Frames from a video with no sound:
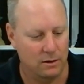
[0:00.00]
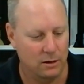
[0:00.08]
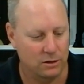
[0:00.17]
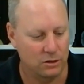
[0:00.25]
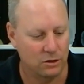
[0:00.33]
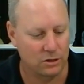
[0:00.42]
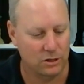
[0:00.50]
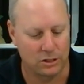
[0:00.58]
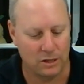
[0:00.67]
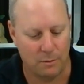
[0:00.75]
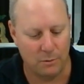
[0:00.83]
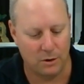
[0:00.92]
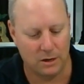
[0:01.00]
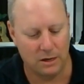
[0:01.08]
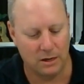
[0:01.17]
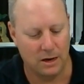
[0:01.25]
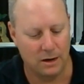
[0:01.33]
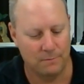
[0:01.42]
it's not just something I can
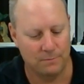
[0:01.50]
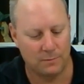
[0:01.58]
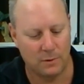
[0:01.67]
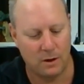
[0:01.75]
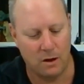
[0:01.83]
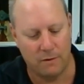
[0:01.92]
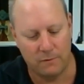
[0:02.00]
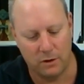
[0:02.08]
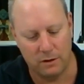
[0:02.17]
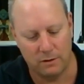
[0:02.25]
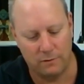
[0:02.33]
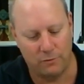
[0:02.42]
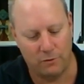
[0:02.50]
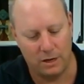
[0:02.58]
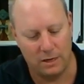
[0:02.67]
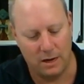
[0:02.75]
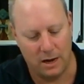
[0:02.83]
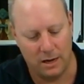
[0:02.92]
go, oh, I've got a free
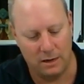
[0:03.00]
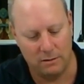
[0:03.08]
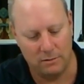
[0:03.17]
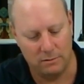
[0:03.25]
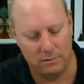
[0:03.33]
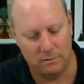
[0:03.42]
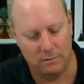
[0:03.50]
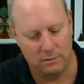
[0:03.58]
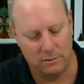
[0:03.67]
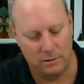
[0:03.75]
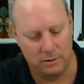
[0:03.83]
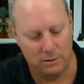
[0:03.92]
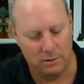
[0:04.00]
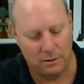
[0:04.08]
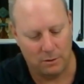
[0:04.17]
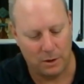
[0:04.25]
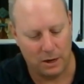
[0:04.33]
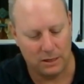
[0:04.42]
day, I'll
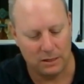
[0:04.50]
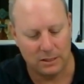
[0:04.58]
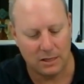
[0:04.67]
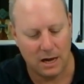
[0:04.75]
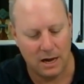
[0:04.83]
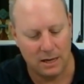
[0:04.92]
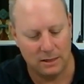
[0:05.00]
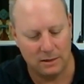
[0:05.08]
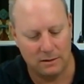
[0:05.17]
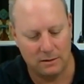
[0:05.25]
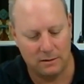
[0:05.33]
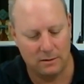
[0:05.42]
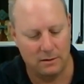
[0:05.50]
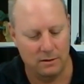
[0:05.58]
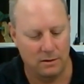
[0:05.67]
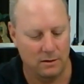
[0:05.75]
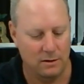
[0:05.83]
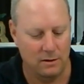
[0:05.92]
make a start.
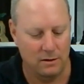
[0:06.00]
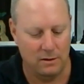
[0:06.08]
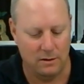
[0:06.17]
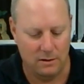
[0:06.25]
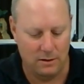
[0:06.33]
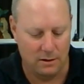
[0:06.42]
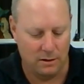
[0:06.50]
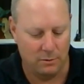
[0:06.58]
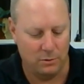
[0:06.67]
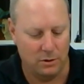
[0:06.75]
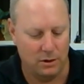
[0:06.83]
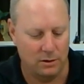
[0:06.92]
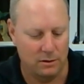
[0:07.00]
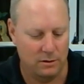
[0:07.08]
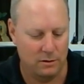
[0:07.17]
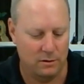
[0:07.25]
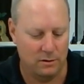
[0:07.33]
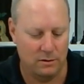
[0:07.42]
You know, I
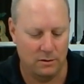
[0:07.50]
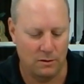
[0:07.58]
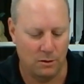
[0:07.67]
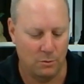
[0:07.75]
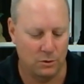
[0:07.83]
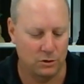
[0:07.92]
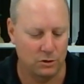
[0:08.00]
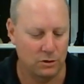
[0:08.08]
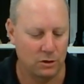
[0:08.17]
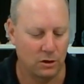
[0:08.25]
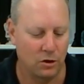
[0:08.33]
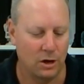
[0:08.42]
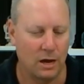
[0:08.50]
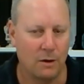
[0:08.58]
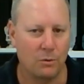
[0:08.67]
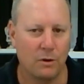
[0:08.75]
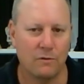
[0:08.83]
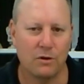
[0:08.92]
want to sort of line up
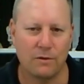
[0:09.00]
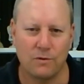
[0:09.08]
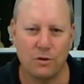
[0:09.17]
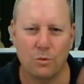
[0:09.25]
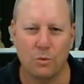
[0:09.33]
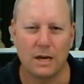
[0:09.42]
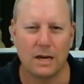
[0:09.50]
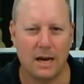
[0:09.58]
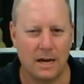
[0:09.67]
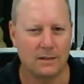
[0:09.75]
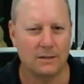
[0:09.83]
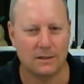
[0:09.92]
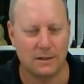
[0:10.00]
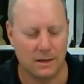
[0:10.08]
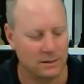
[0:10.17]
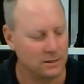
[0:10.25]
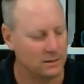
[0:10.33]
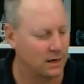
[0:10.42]
where I've got a few weekends to
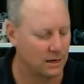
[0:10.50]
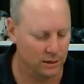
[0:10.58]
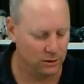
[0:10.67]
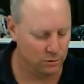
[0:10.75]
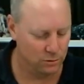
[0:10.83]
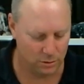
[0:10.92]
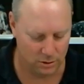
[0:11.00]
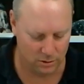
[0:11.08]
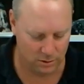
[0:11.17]
get stuck into it.